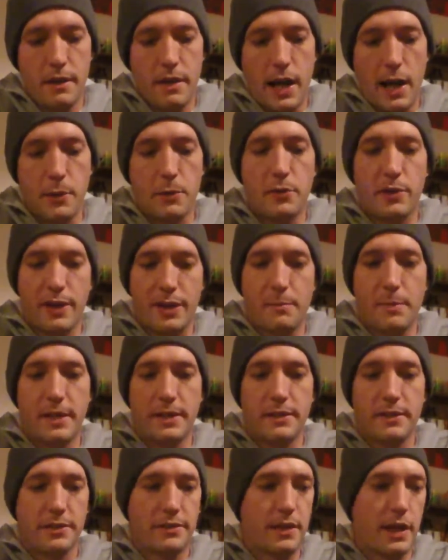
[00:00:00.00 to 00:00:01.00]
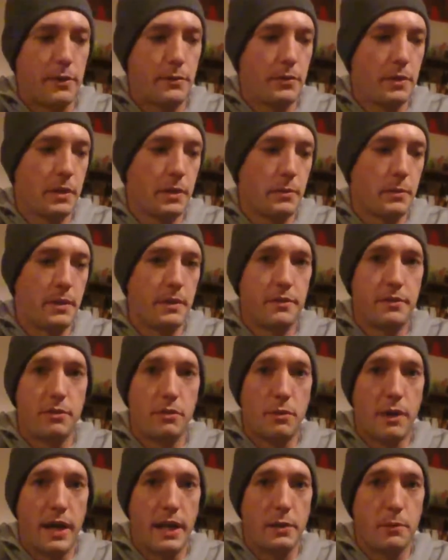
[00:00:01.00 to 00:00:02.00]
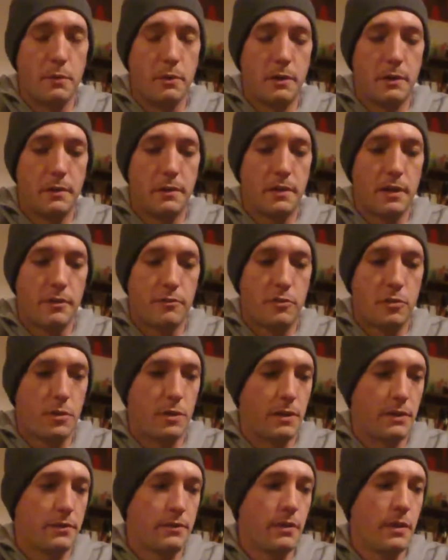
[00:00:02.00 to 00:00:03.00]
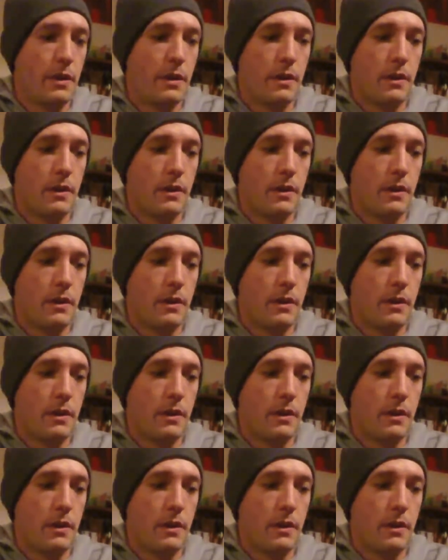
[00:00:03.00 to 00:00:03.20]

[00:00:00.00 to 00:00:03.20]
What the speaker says: I would recommend this, I really would, to anyone, of course.